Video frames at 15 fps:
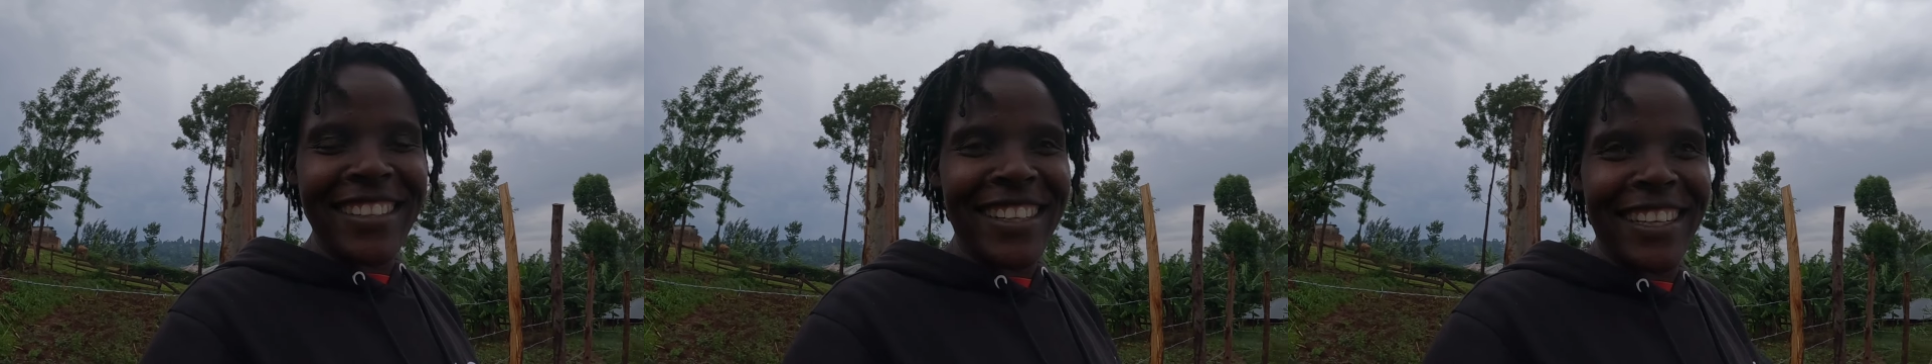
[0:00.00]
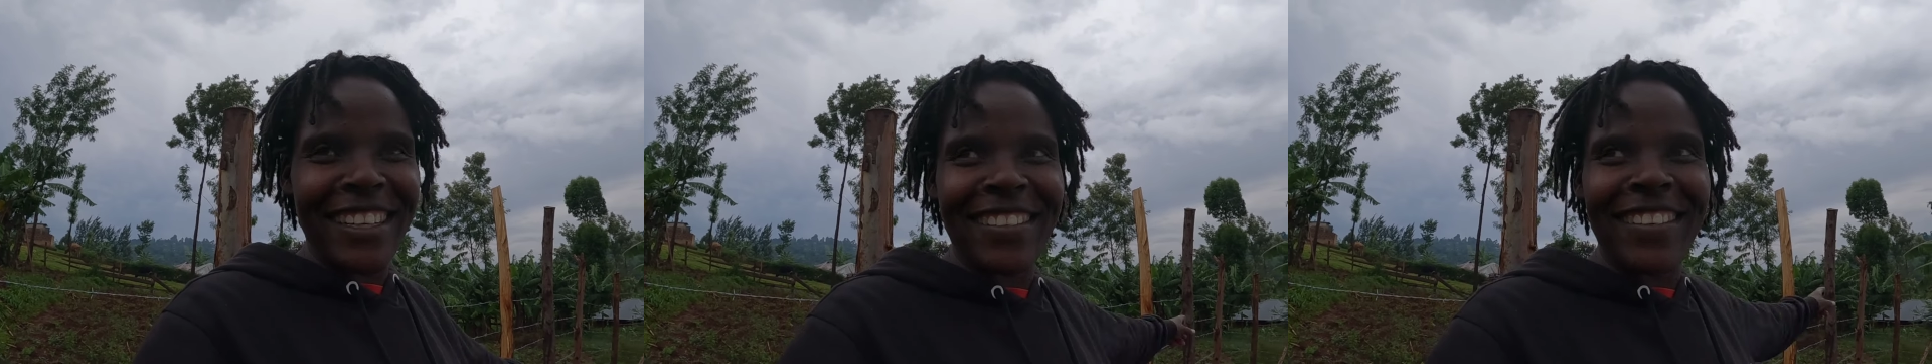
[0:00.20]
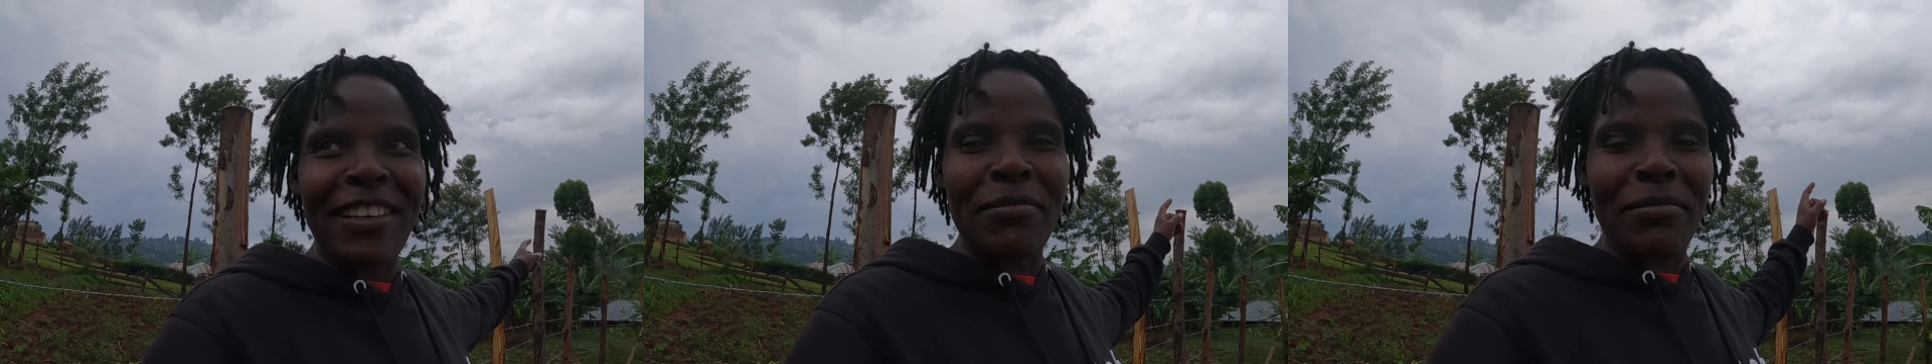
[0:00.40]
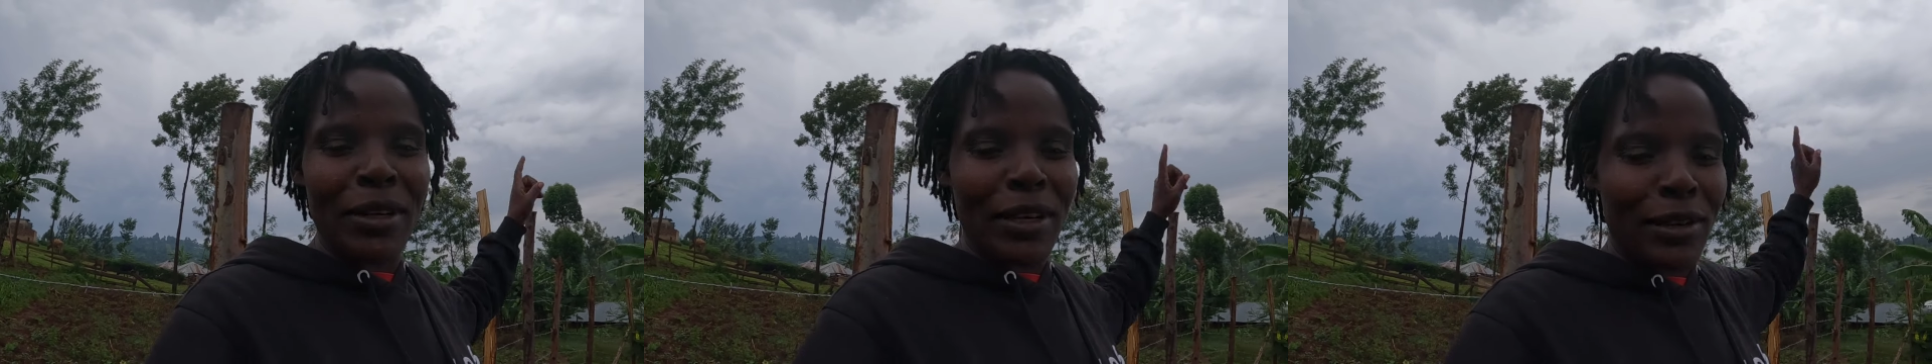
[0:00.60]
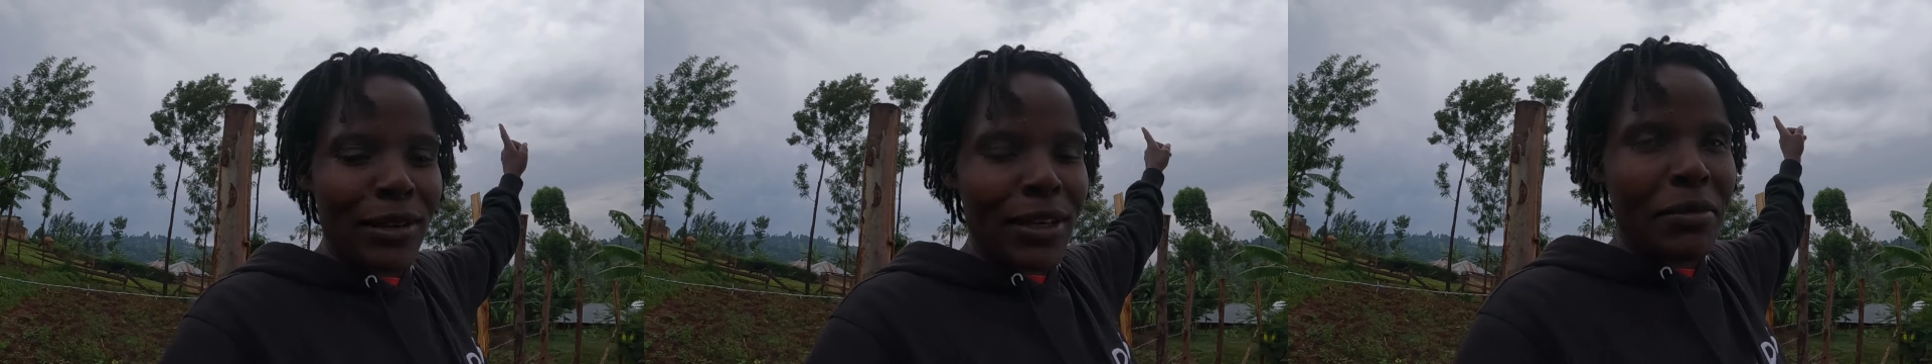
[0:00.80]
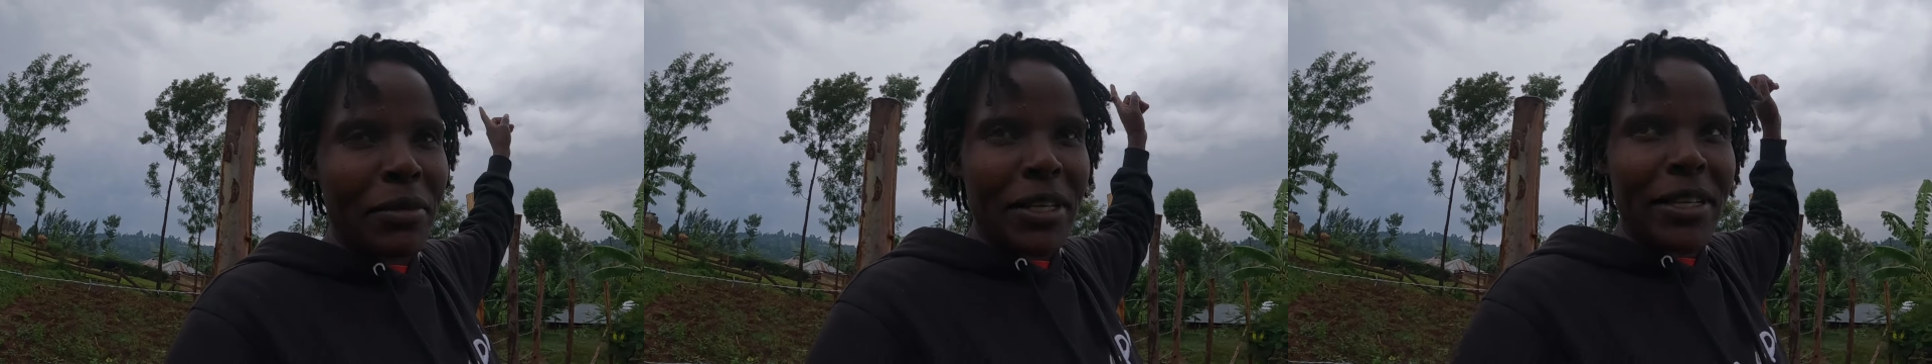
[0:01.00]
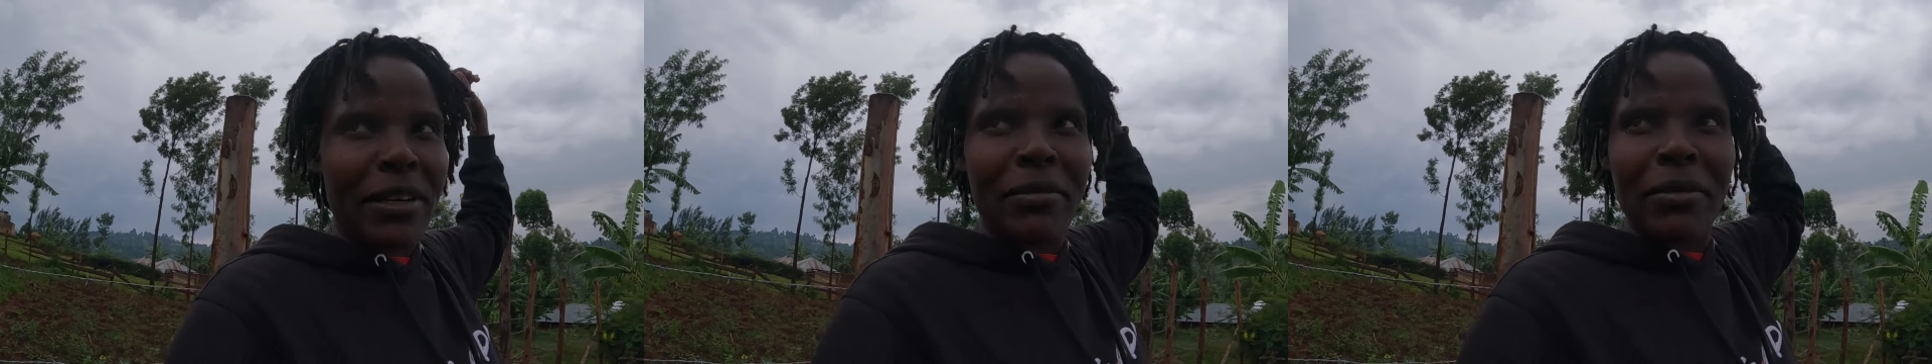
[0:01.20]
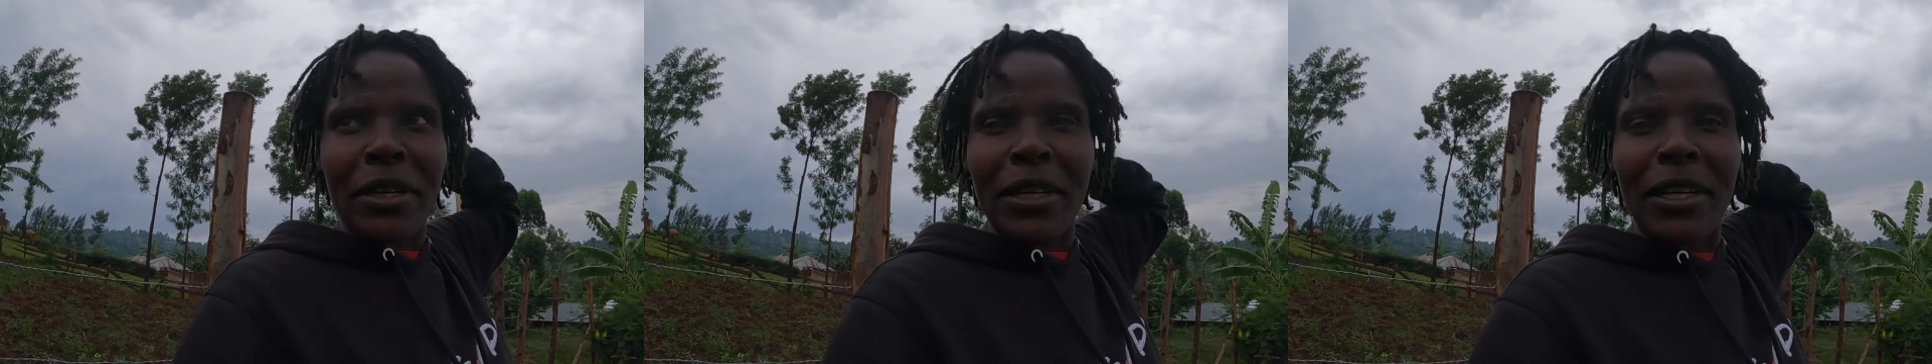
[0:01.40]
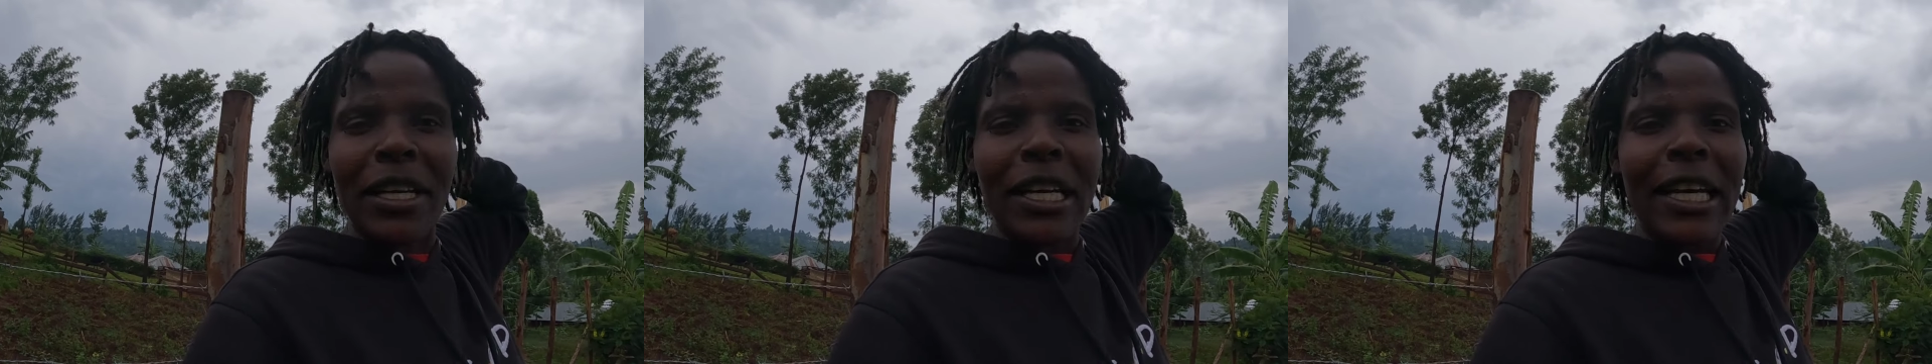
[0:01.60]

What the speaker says: telling me I'm being called by someone.